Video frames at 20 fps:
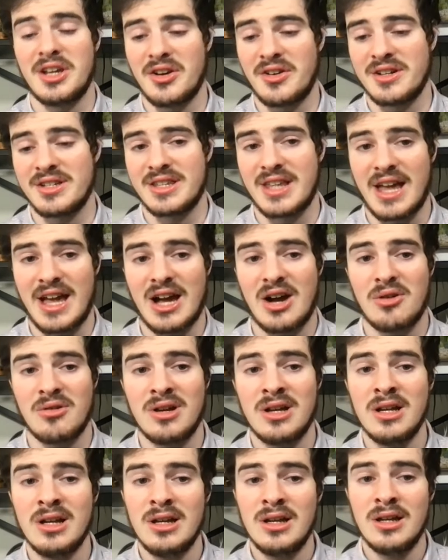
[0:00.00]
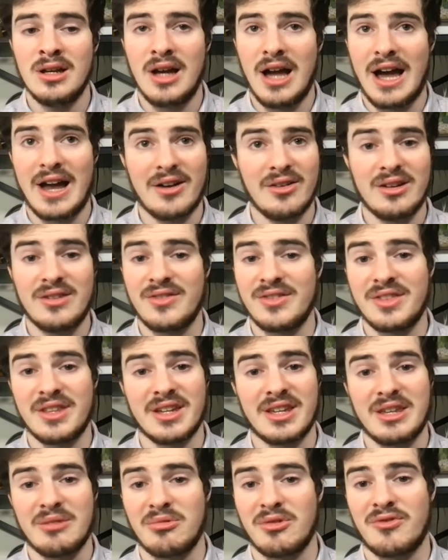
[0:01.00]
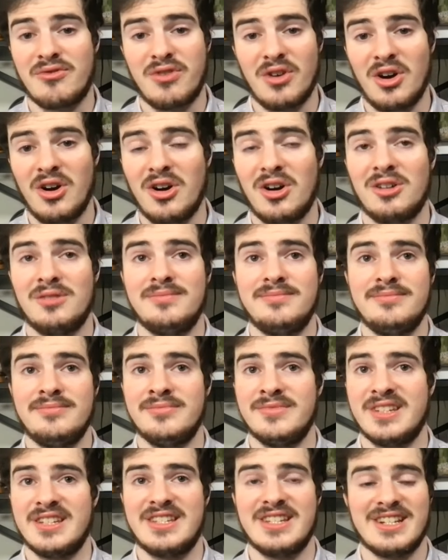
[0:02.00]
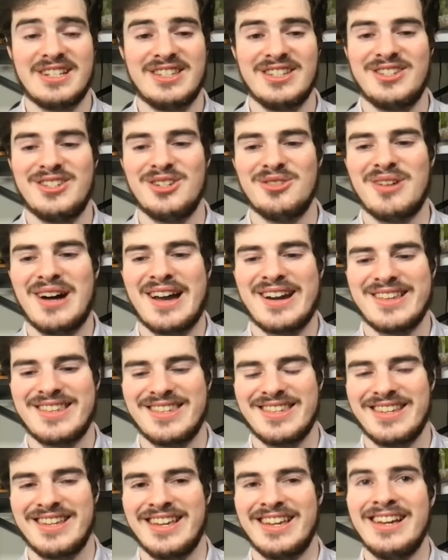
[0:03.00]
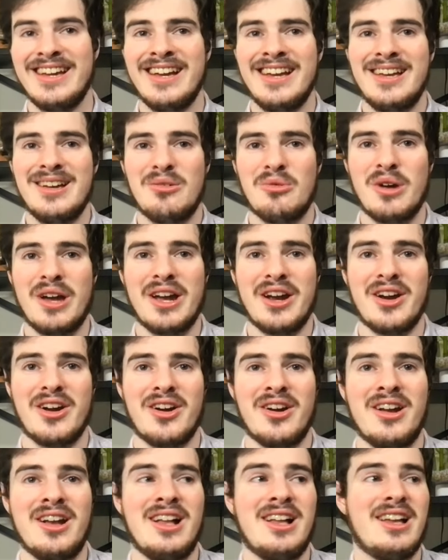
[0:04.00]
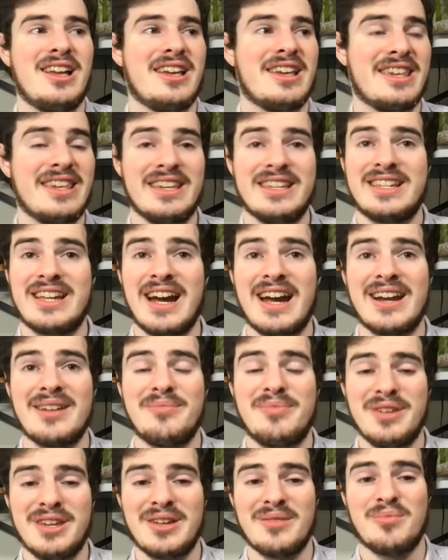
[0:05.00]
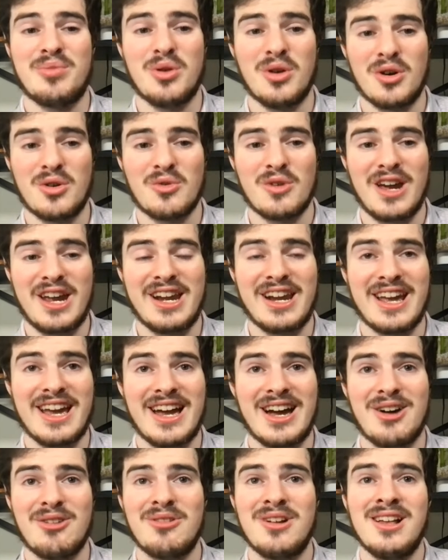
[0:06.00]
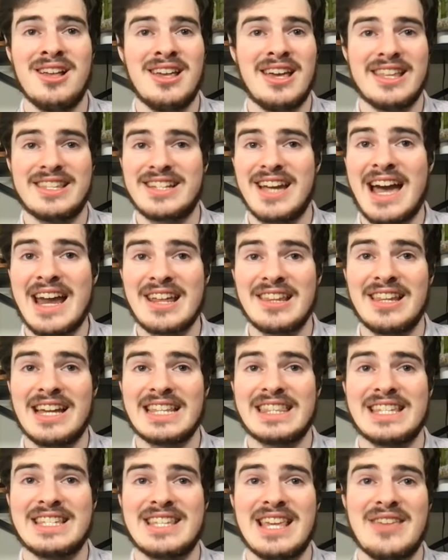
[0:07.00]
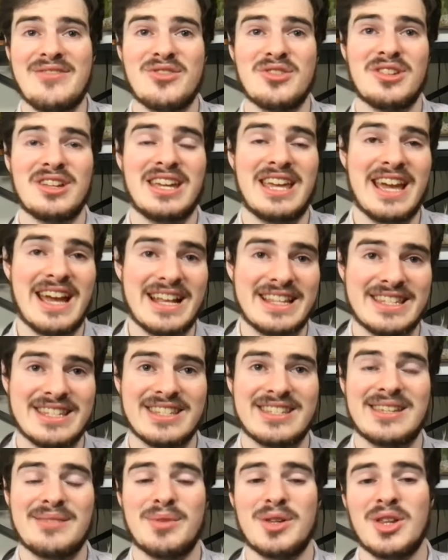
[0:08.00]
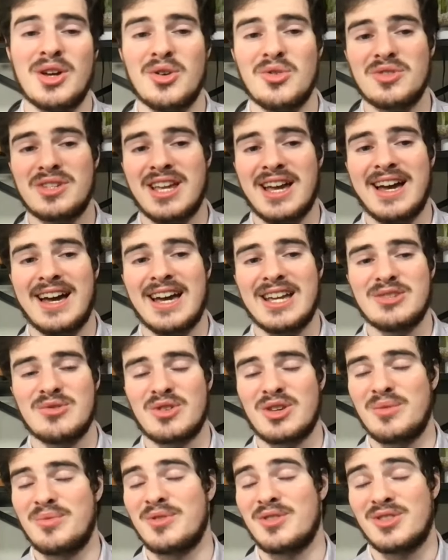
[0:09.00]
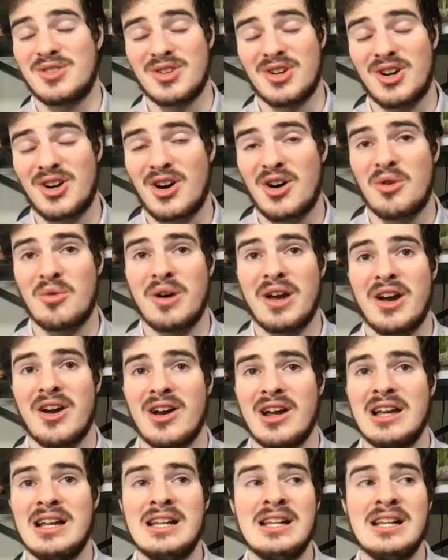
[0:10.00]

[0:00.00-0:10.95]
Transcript: and is now, I don't even think he would fall to 62, honestly, where he's kind of being put right now. It's kind of like the Xavier Leggetts and some of those guys, Ricky Pearsall, where